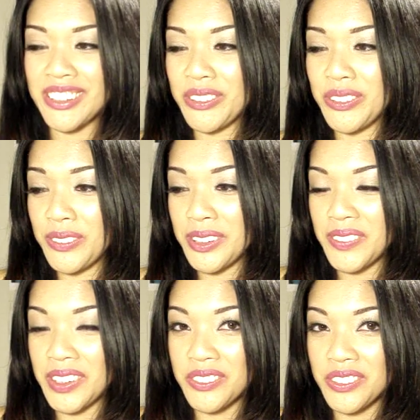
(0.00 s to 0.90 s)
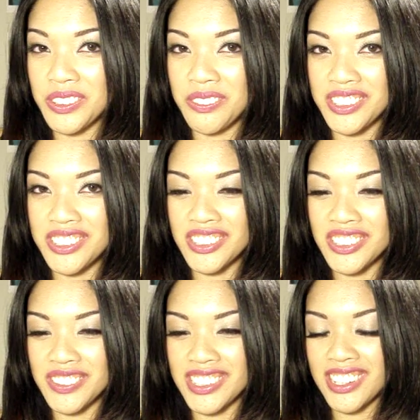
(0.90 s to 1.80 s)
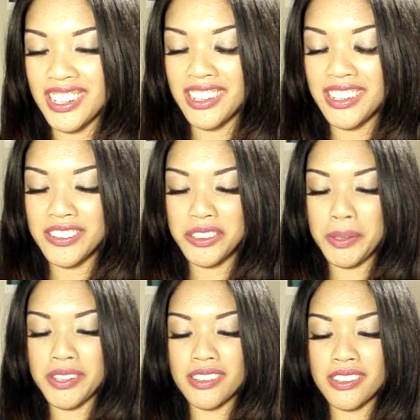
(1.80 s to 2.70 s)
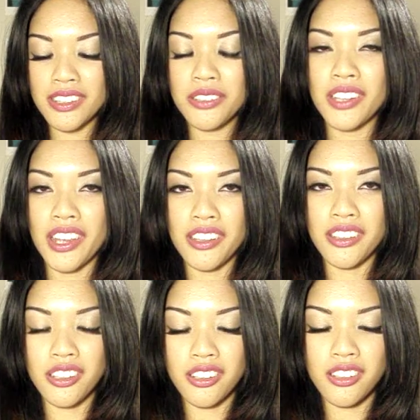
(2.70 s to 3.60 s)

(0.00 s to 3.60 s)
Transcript: and it was really painful to watch her do it. So basically you take